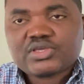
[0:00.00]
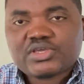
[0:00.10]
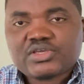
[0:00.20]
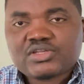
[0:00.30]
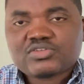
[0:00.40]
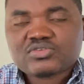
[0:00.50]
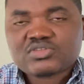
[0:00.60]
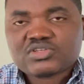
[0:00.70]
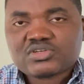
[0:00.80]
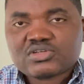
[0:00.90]
hit the
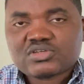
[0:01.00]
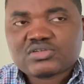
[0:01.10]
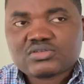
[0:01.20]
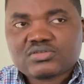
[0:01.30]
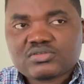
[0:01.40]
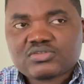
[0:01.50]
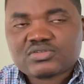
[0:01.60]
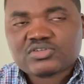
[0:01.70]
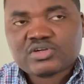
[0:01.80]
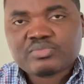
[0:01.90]

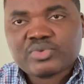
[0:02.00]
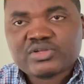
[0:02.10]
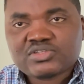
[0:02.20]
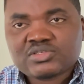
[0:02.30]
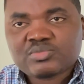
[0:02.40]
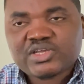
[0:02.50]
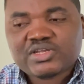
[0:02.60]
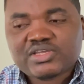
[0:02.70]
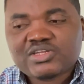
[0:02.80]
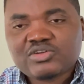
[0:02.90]
subscribe button and
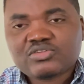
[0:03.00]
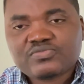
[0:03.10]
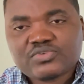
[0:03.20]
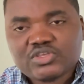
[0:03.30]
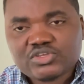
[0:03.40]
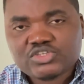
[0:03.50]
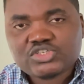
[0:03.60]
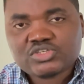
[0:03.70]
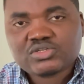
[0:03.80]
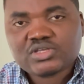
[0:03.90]
hit the
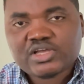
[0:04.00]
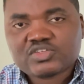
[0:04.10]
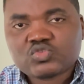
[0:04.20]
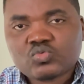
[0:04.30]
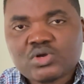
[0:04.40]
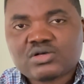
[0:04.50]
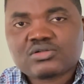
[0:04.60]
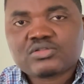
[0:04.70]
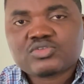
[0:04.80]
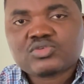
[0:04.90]
notification as well
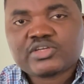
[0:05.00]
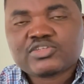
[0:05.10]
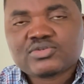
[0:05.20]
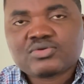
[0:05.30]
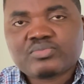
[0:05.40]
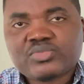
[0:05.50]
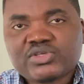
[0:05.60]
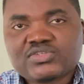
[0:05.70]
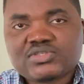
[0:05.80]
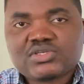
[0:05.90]
so that you don't
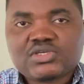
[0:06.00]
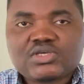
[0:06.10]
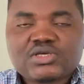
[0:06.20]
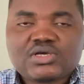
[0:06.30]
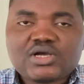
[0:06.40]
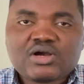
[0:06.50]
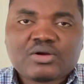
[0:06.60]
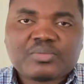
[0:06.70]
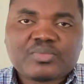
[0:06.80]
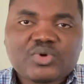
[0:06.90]
miss
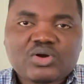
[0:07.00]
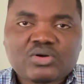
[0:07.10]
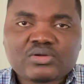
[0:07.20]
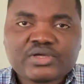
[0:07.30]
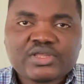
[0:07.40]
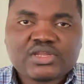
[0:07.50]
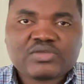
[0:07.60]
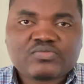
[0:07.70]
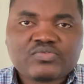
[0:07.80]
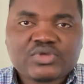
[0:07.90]
or any
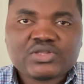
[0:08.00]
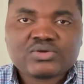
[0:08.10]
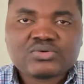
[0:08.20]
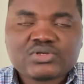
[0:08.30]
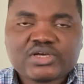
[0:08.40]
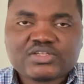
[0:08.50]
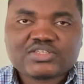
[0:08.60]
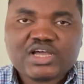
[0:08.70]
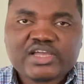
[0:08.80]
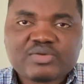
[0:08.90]
video that
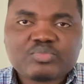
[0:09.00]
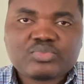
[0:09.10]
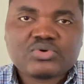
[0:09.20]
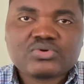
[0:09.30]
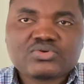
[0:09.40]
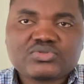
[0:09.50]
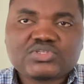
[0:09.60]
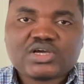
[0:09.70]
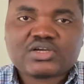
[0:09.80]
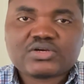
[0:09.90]
I put
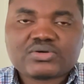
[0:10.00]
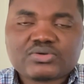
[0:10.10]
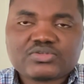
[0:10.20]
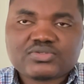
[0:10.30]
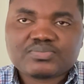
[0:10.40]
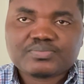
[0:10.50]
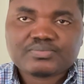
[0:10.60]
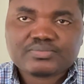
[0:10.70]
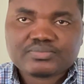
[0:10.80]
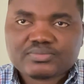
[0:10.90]
across.
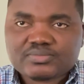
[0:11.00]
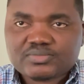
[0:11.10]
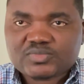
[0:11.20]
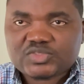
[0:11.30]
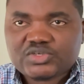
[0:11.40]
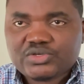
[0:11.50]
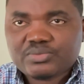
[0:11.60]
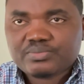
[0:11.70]
Okay,